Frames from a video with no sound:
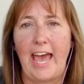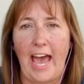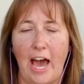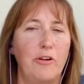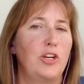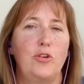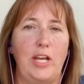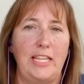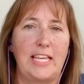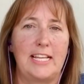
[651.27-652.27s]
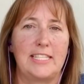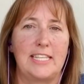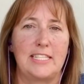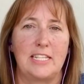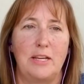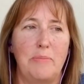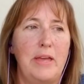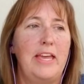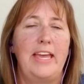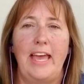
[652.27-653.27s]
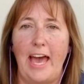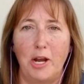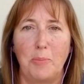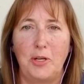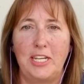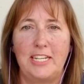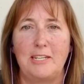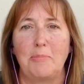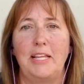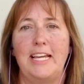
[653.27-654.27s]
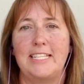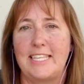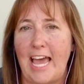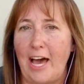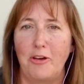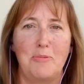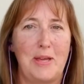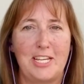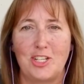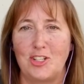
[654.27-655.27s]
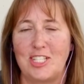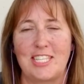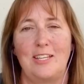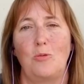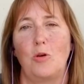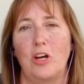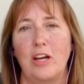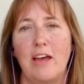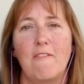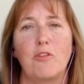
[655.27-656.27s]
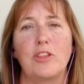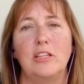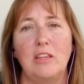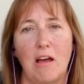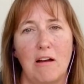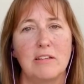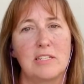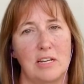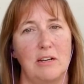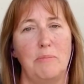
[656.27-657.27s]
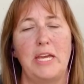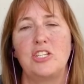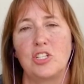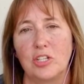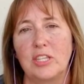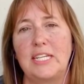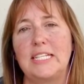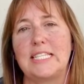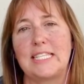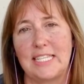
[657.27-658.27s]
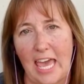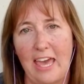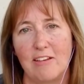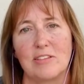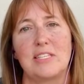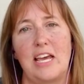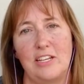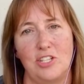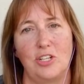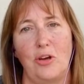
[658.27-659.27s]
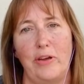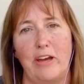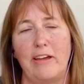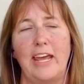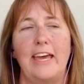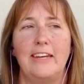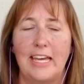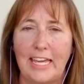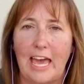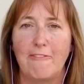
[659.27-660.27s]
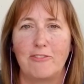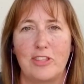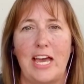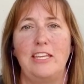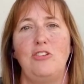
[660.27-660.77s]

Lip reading: how to create that system, how to put it into place, how to make sure it's going to work for the long term. Make sure that it scales as you're going on. And again, for that,